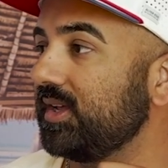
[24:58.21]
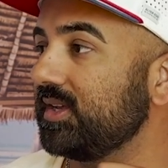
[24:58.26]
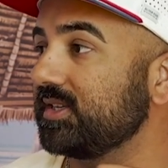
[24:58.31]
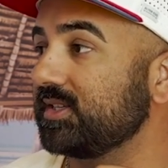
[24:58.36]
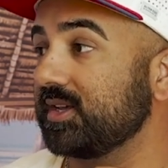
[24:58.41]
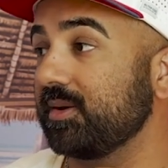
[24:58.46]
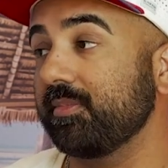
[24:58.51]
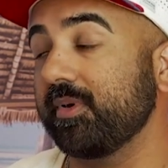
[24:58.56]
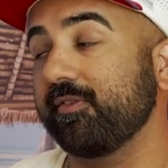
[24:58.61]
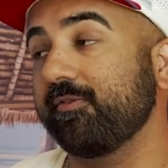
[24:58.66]

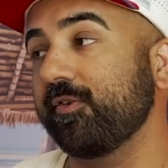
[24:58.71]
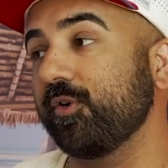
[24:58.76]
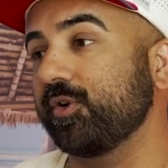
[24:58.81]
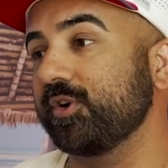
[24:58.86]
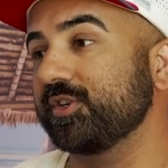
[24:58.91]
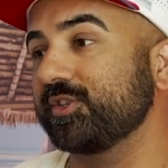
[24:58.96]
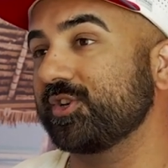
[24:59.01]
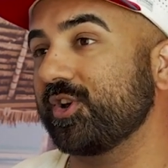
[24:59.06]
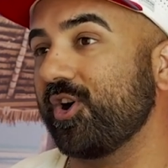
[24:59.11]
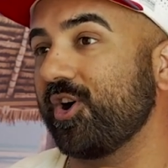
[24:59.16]
Some may
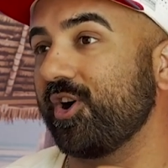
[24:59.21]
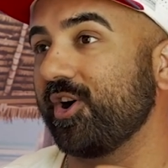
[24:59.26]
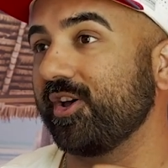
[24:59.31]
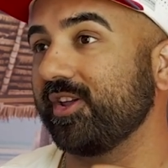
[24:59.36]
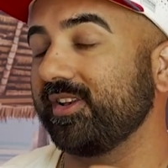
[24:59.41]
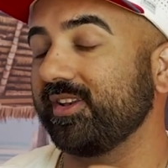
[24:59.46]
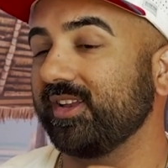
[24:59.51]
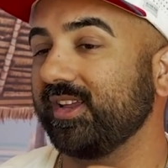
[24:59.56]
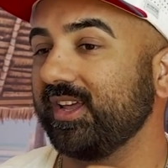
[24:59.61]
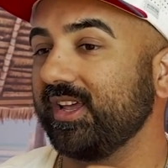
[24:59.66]
focus
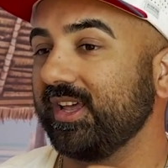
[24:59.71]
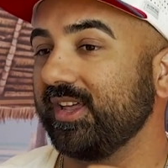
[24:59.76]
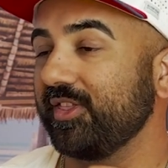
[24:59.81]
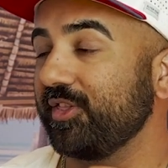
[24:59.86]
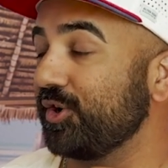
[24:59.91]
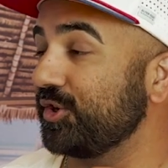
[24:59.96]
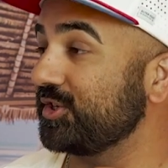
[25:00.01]
on their